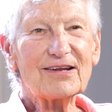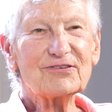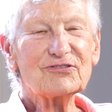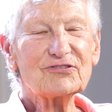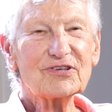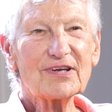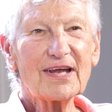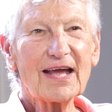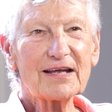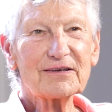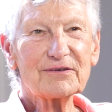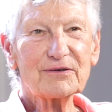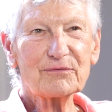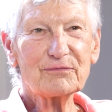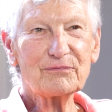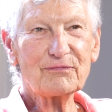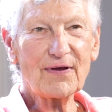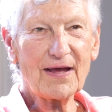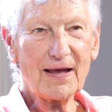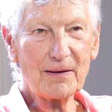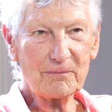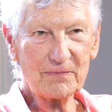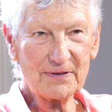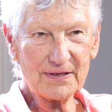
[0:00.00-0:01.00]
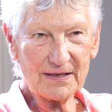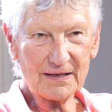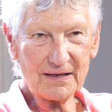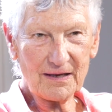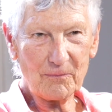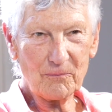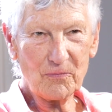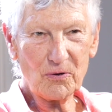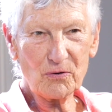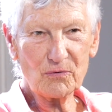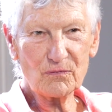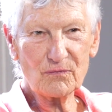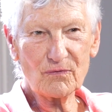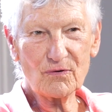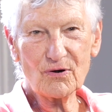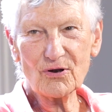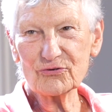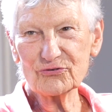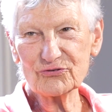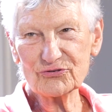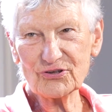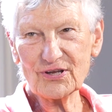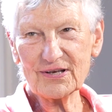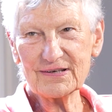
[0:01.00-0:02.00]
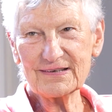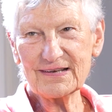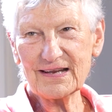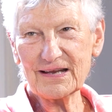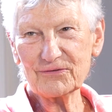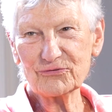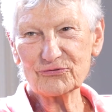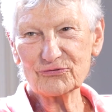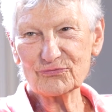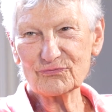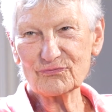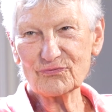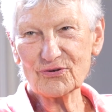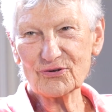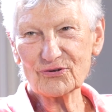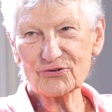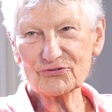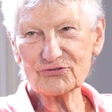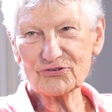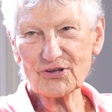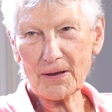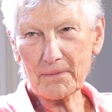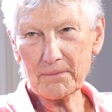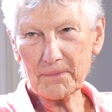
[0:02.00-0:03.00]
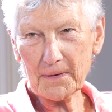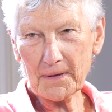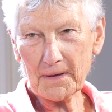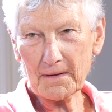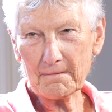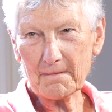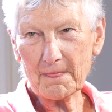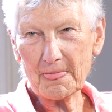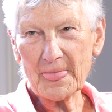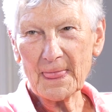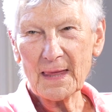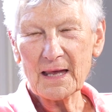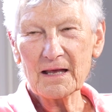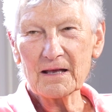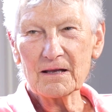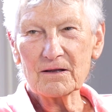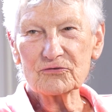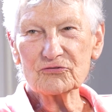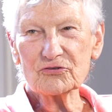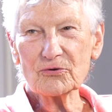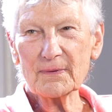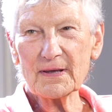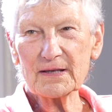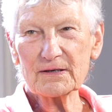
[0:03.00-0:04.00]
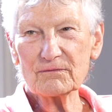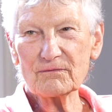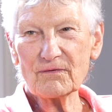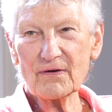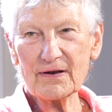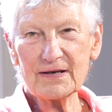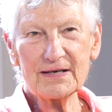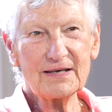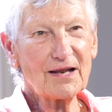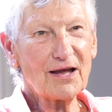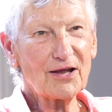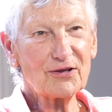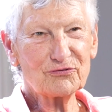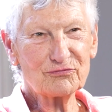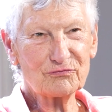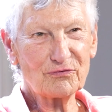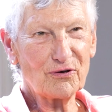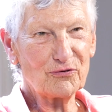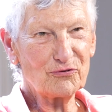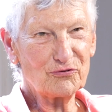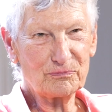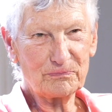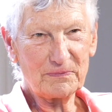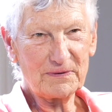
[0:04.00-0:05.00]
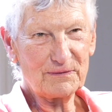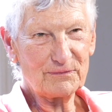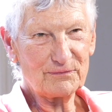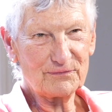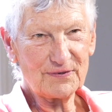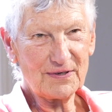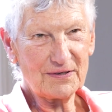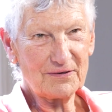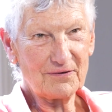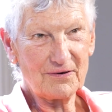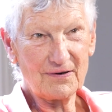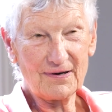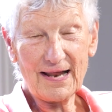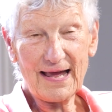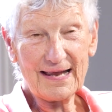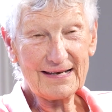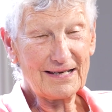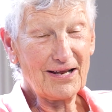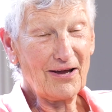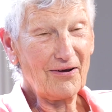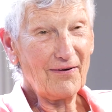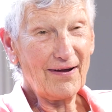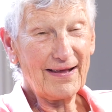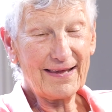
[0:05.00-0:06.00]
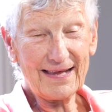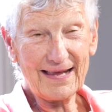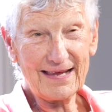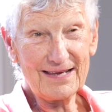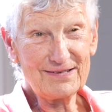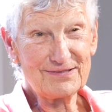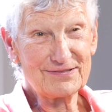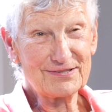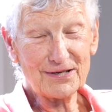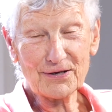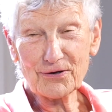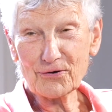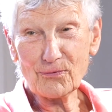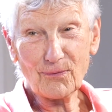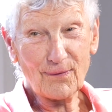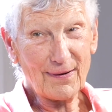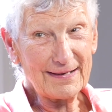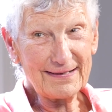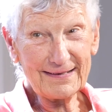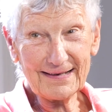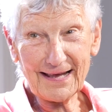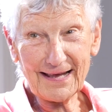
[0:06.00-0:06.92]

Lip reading: And she had her family come over on Sundays for supper. So we had a very nice roast beef dinner and I know I ate it quite